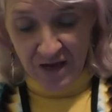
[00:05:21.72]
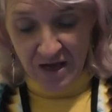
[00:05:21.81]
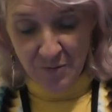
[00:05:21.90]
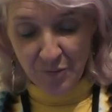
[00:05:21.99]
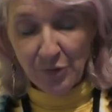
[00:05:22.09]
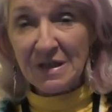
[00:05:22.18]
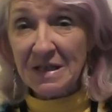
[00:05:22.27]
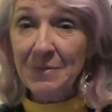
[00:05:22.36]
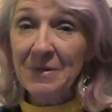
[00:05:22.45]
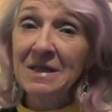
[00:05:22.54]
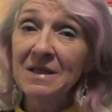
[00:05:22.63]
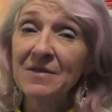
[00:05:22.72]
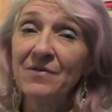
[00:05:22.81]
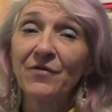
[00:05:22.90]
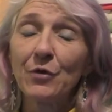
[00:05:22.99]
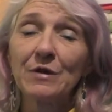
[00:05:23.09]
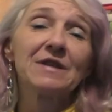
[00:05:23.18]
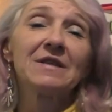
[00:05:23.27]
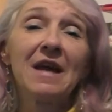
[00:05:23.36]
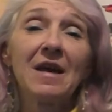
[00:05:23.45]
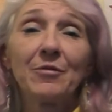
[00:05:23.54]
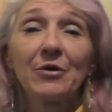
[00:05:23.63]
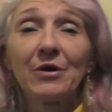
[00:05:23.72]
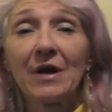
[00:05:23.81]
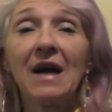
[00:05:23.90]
Imprisonment and forced labor